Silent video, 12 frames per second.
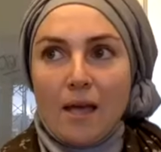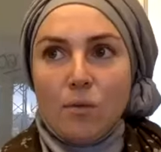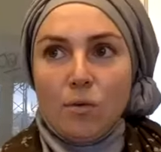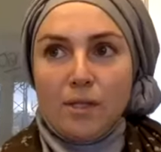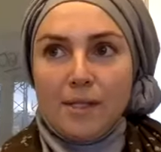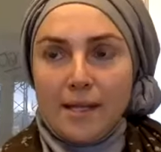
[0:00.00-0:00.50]
would
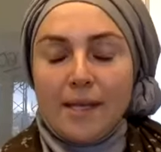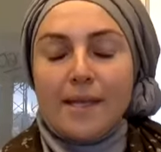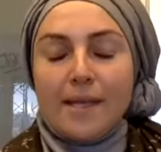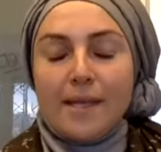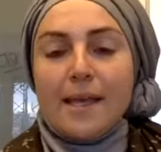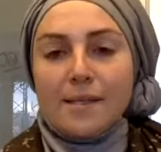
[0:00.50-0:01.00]
say
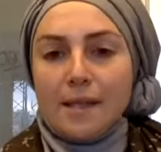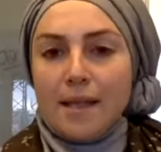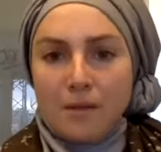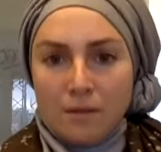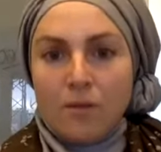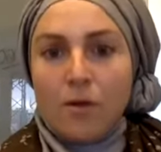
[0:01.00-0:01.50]
yes
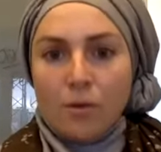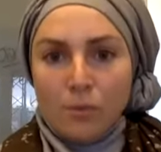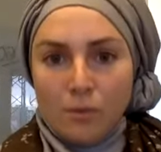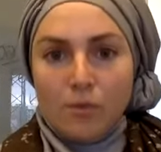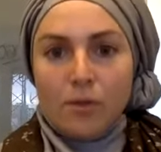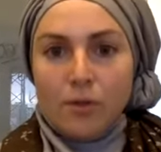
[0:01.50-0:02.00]
and
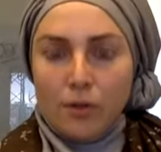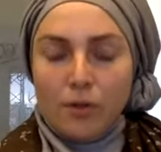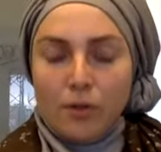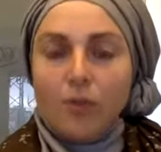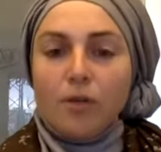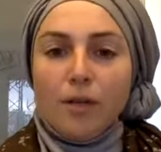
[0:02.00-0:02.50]
no. You're
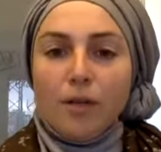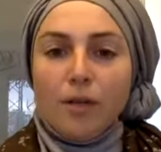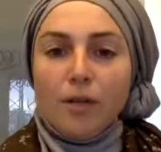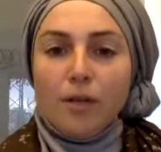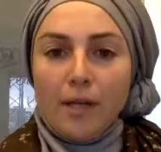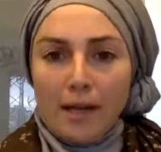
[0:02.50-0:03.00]
mm-hmm. you're
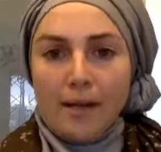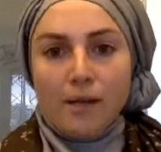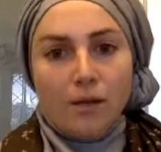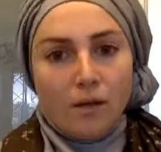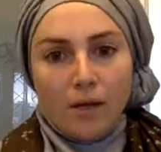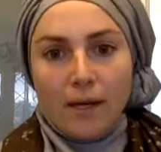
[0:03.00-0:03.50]

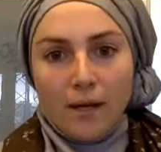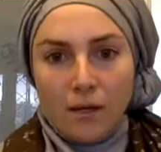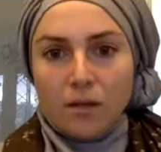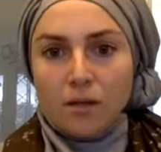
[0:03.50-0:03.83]
getting you're getting